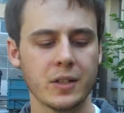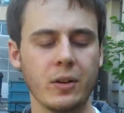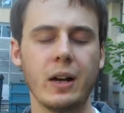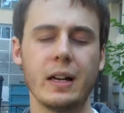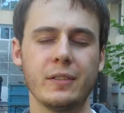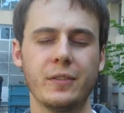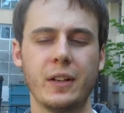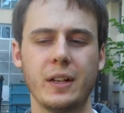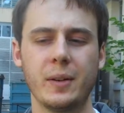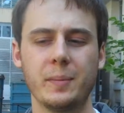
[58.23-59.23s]
So
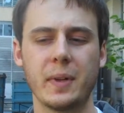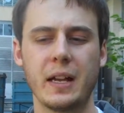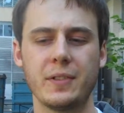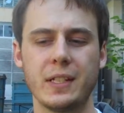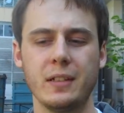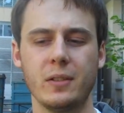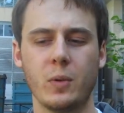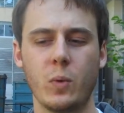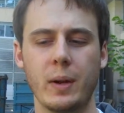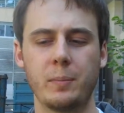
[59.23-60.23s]
I've seen
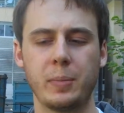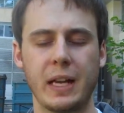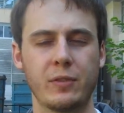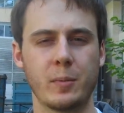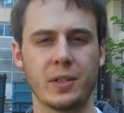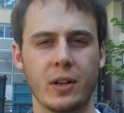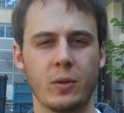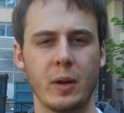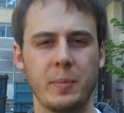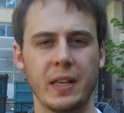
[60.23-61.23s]
the web platform
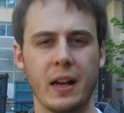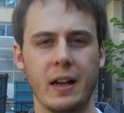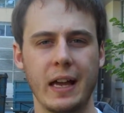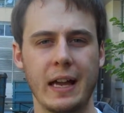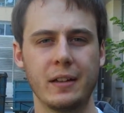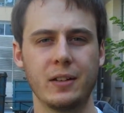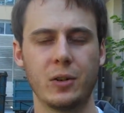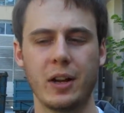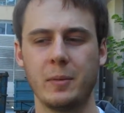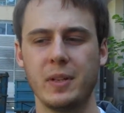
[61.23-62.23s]
install, WebPI, and
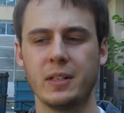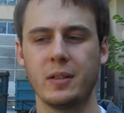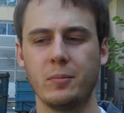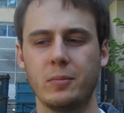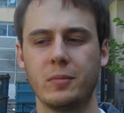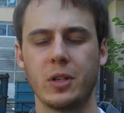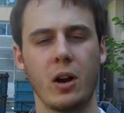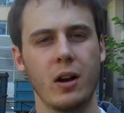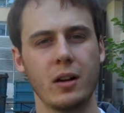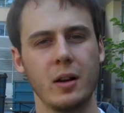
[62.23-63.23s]
there had been some
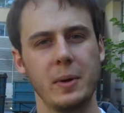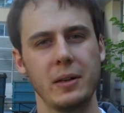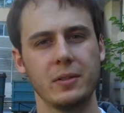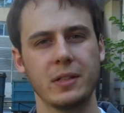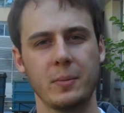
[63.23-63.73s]
talk about